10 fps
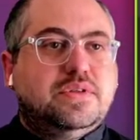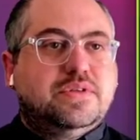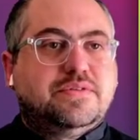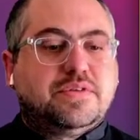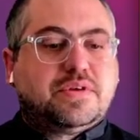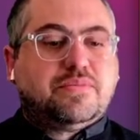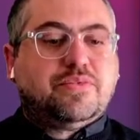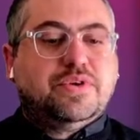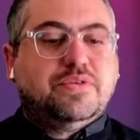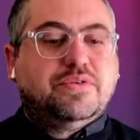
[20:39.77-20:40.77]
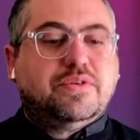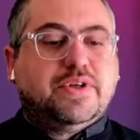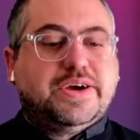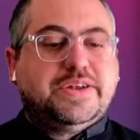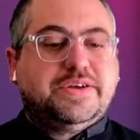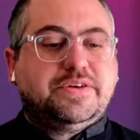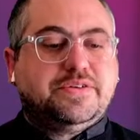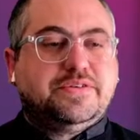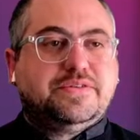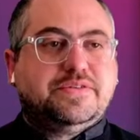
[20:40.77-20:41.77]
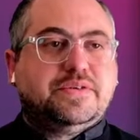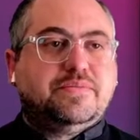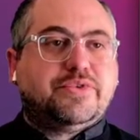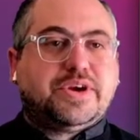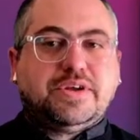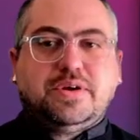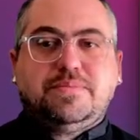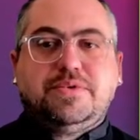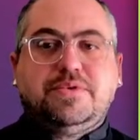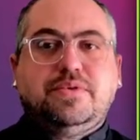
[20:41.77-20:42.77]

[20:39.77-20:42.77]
And let's like print a little line here just to break it up.